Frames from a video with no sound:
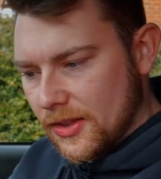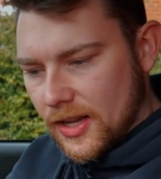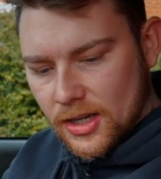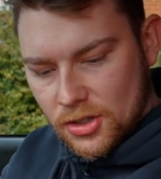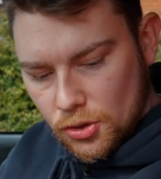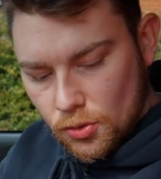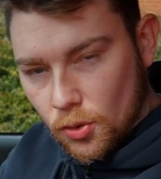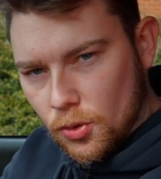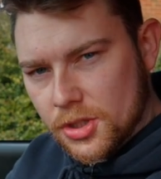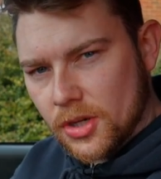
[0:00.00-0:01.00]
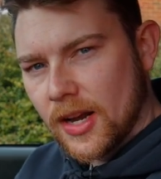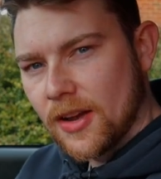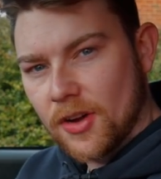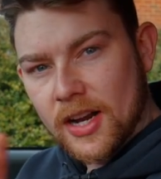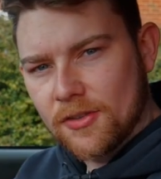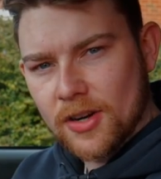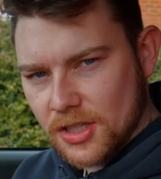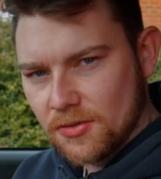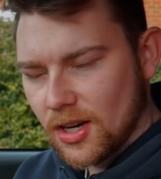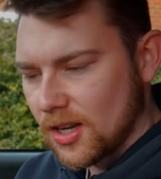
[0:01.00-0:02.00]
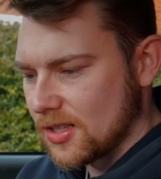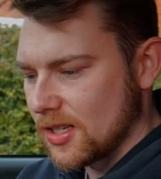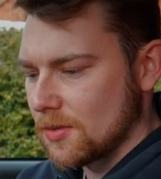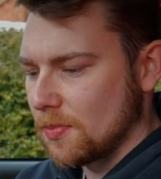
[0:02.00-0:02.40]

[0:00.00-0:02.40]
And then I do also have, I never actually realized this,